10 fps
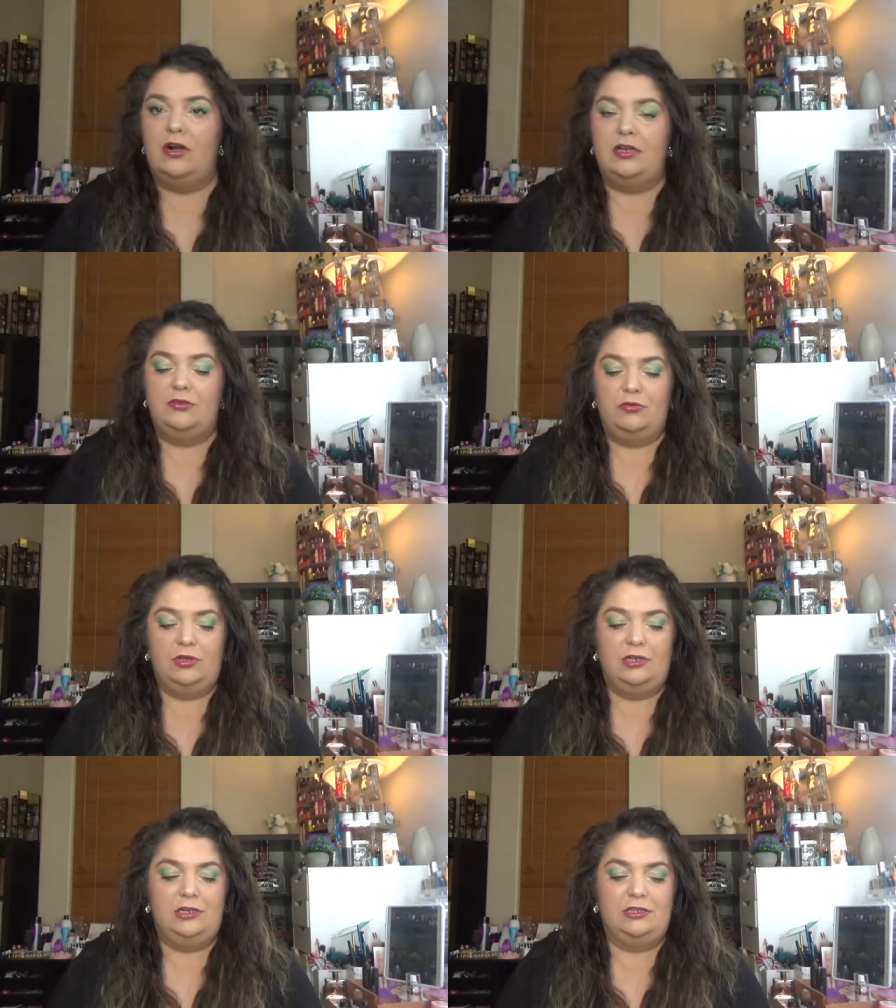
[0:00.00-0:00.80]
I
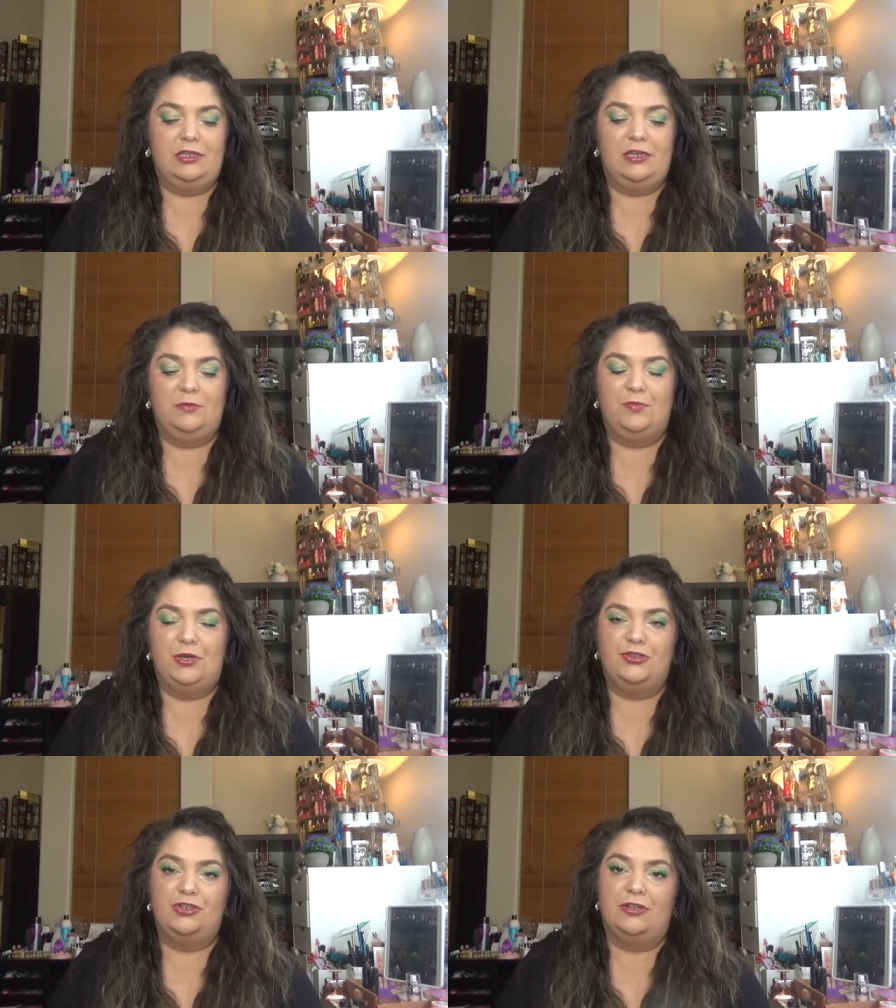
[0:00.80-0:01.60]
will uh, take
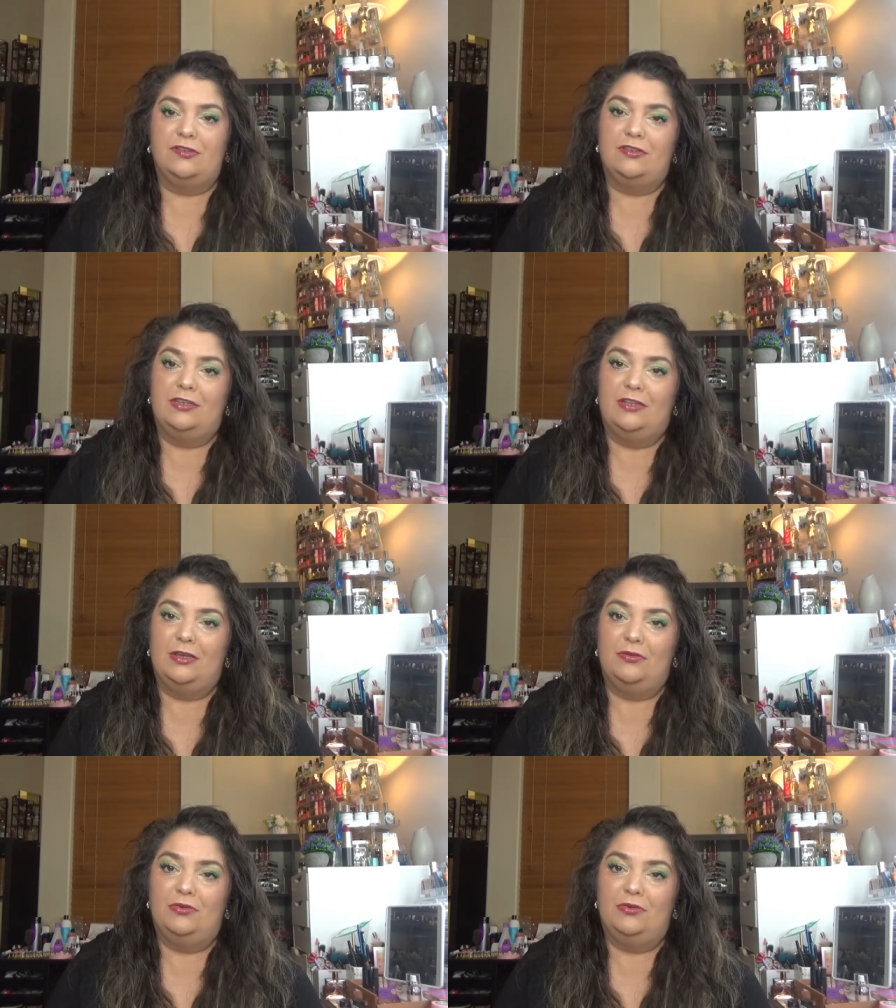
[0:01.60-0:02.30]
pictures and I